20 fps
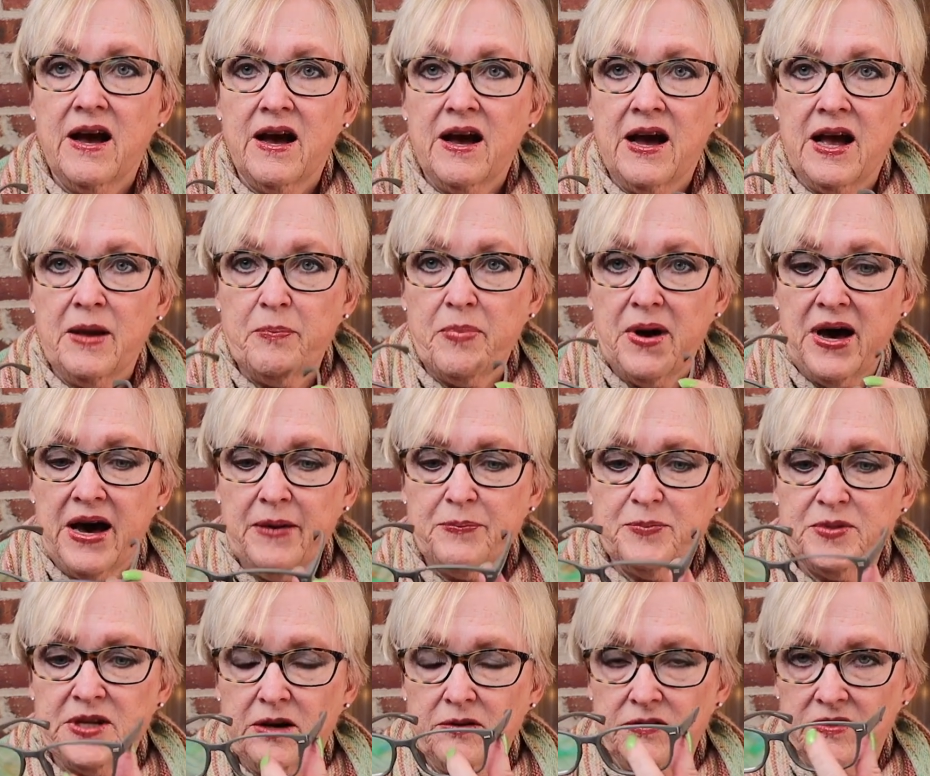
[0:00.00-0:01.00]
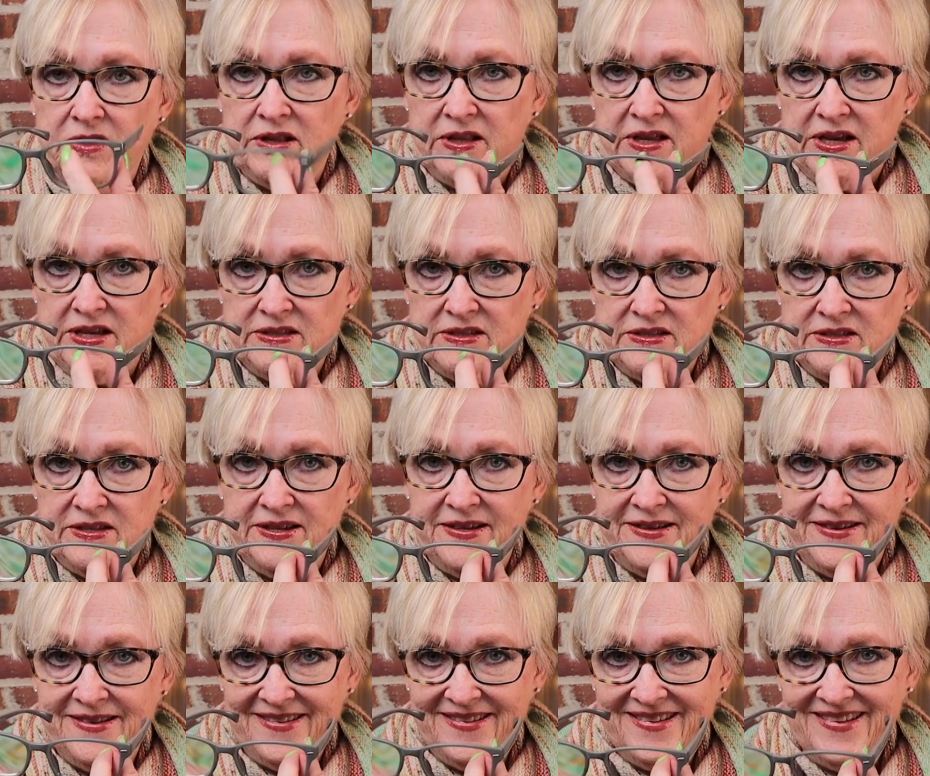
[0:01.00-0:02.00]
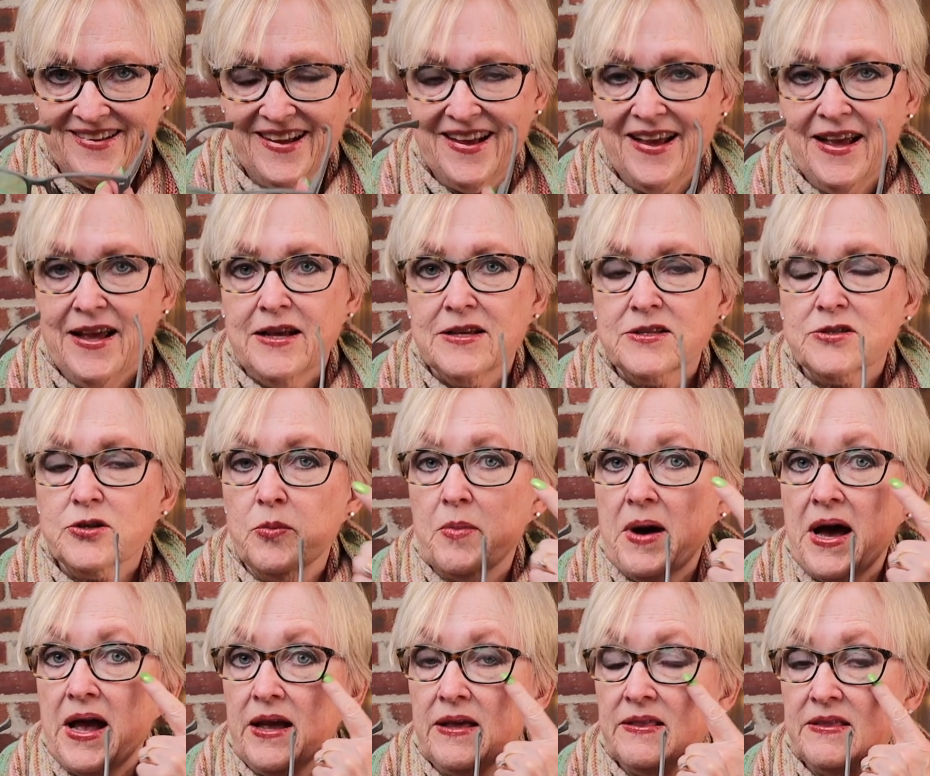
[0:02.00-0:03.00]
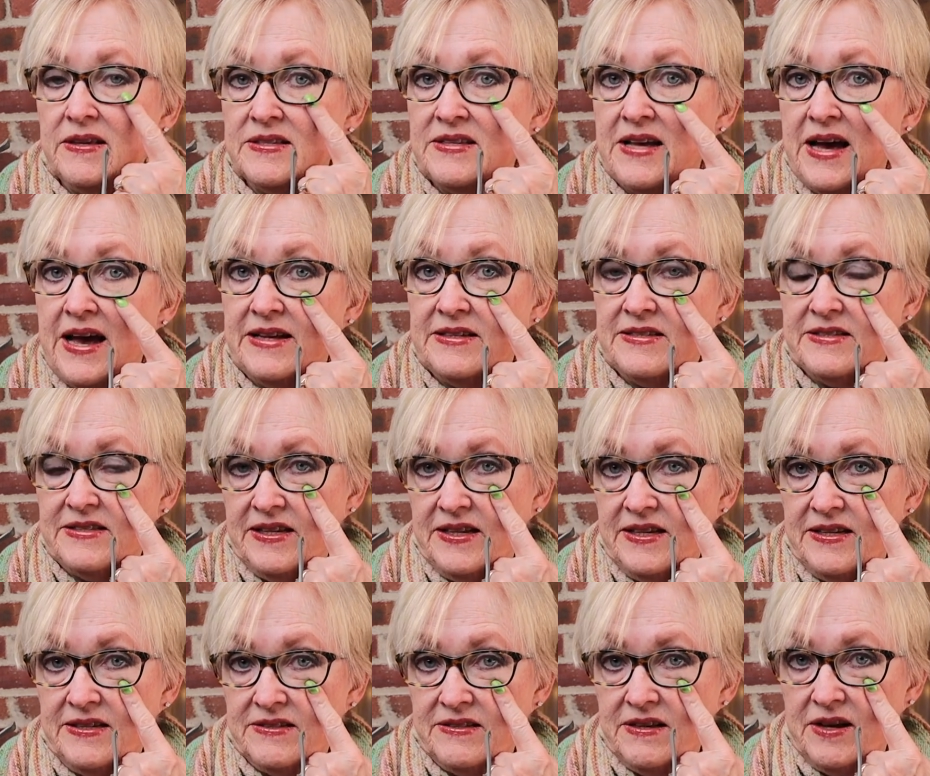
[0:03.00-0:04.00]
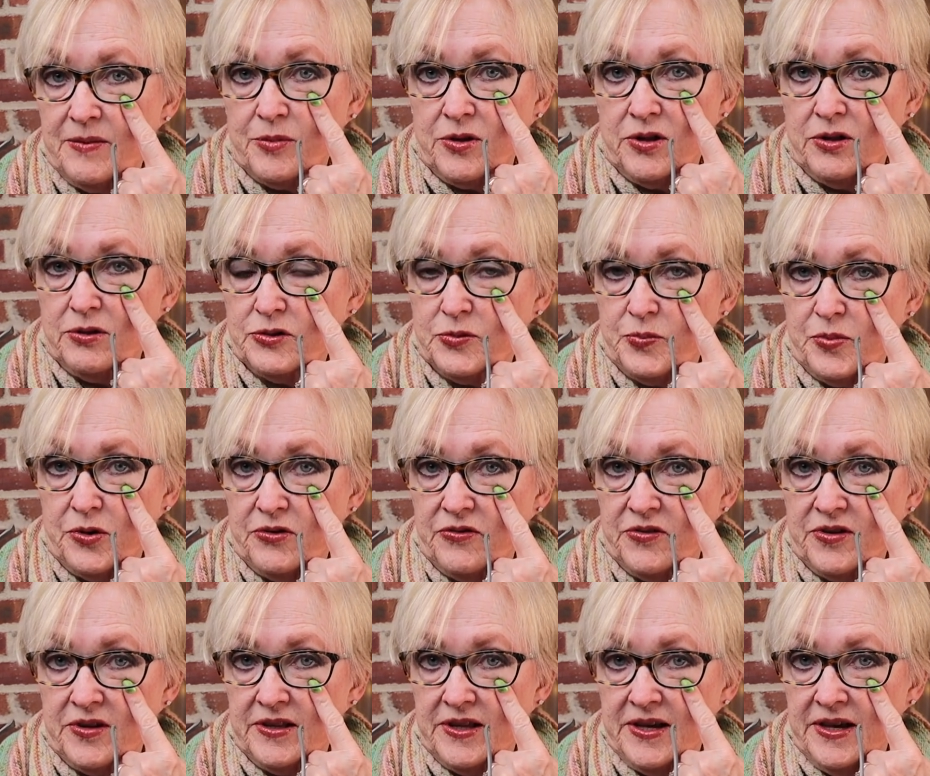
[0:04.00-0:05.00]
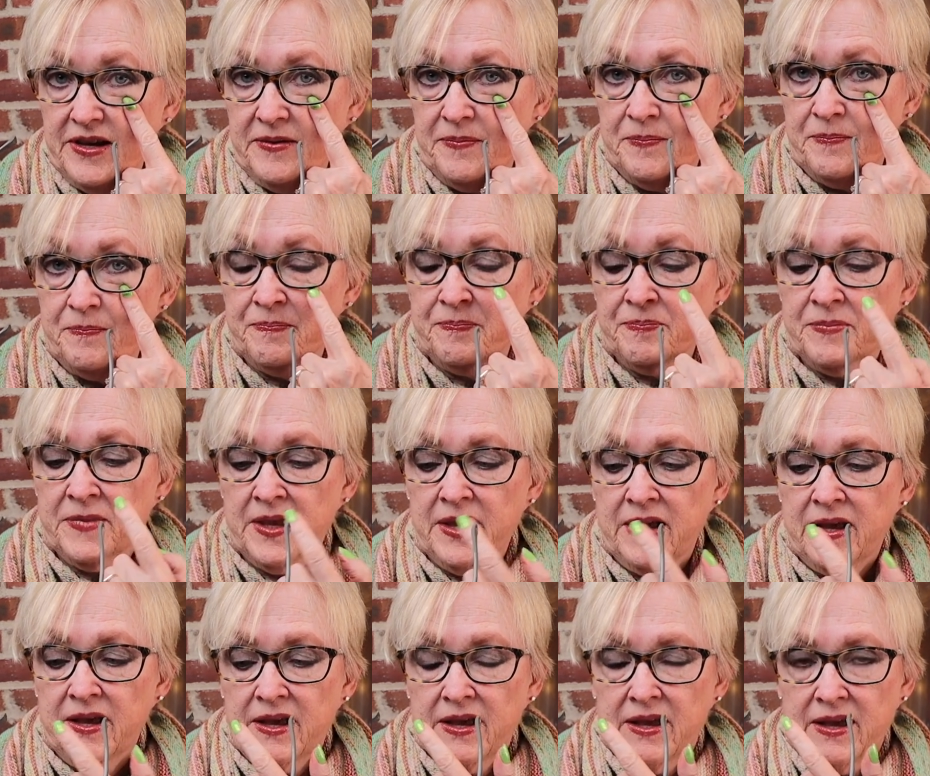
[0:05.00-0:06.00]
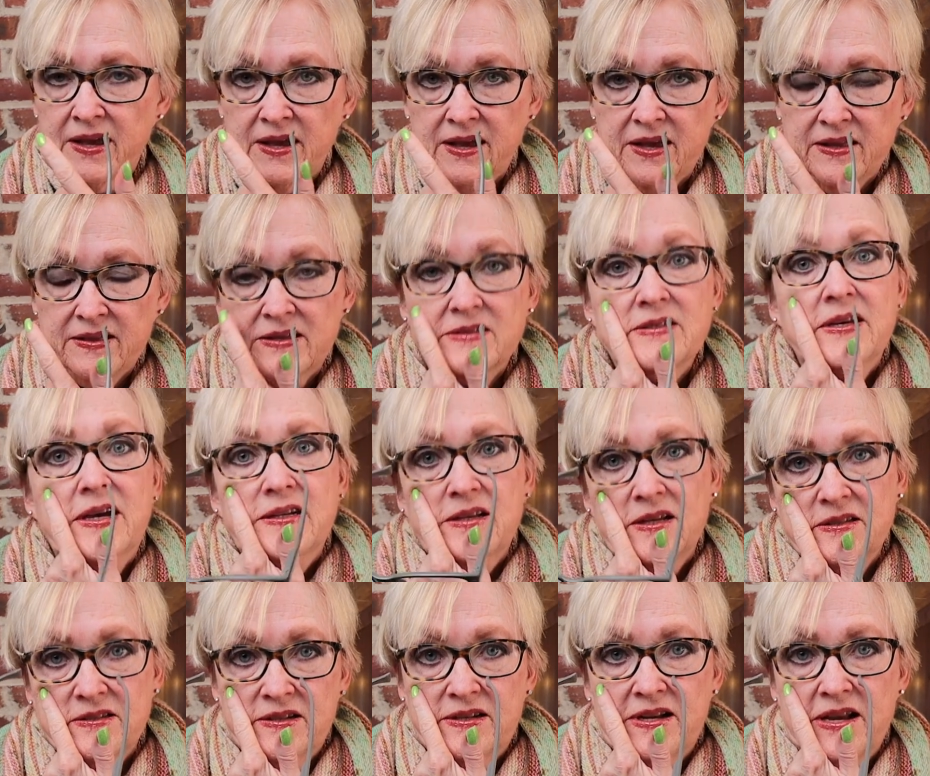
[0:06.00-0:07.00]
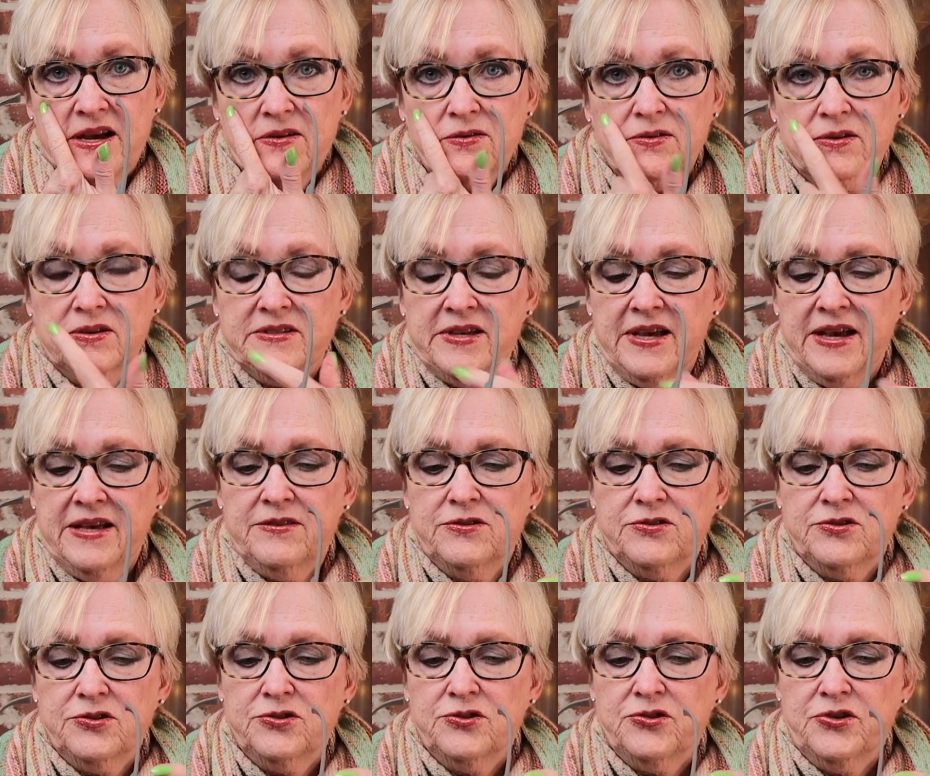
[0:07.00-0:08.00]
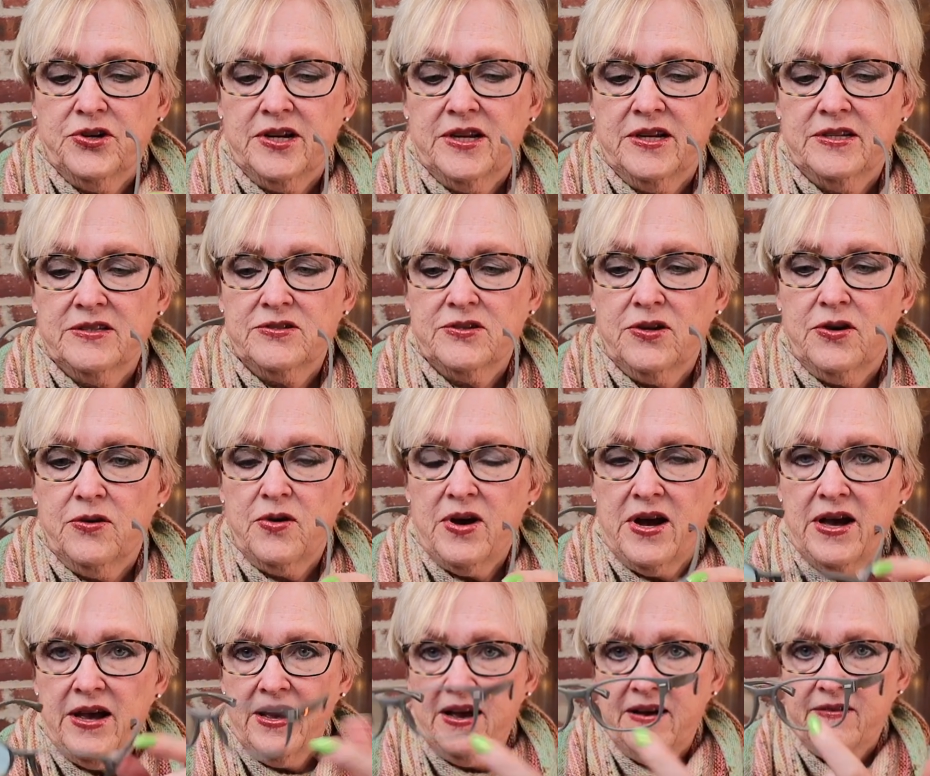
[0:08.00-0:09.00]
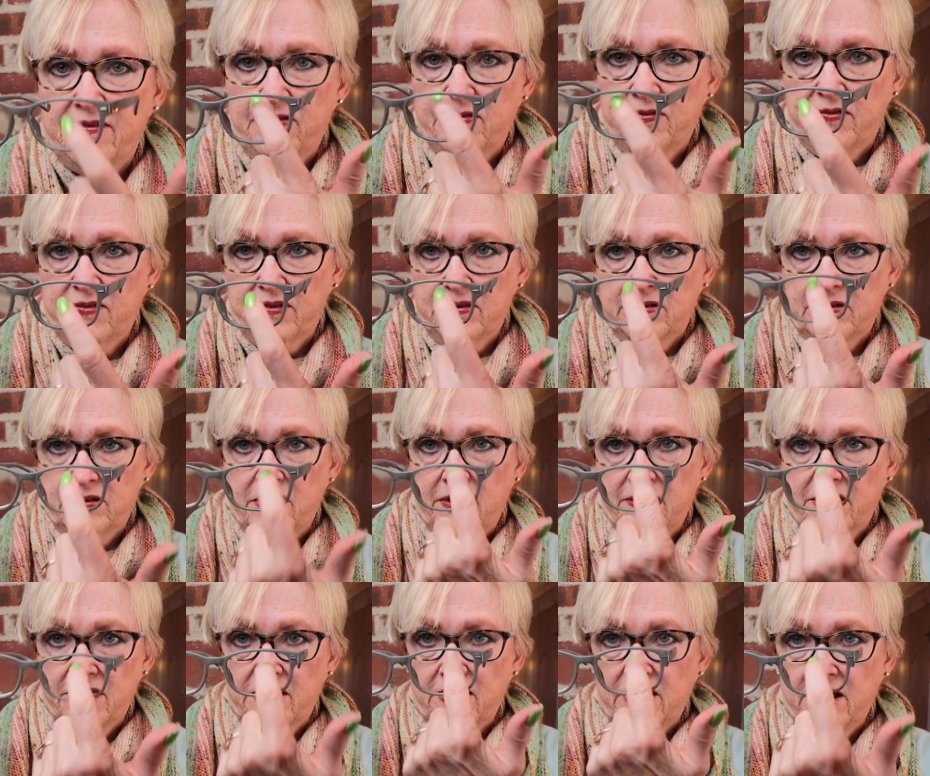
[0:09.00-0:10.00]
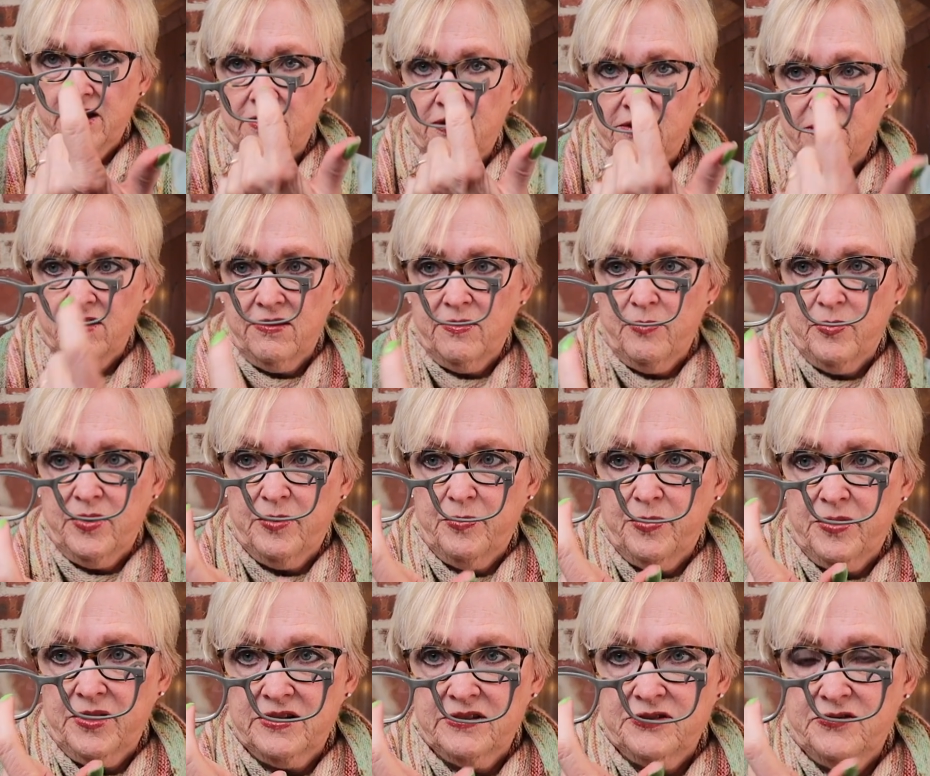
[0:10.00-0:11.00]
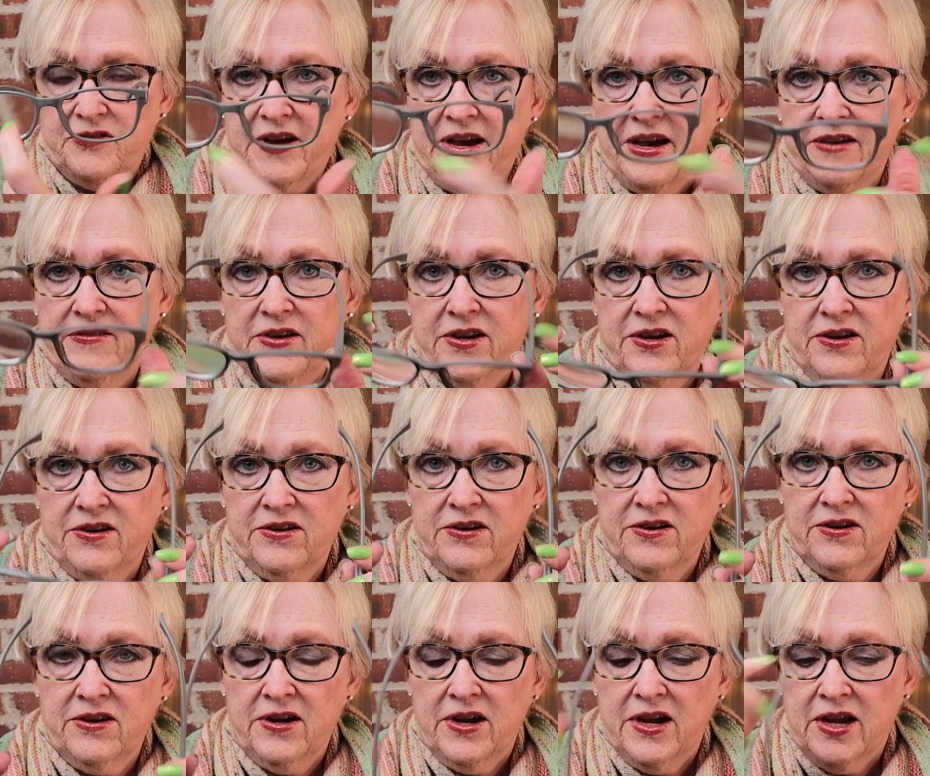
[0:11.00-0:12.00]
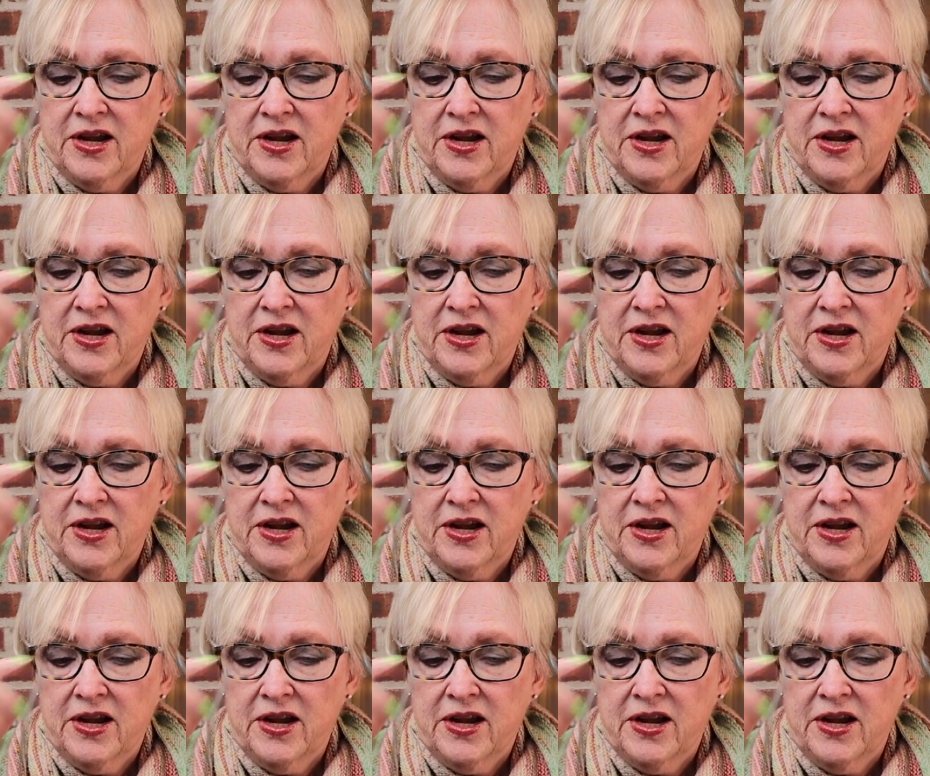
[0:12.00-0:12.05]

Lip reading: I popped out the lens. So this eye sees up close perfectly, and this eye doesn't now because I had the surgery in it. So I have nothing here but a +5 here.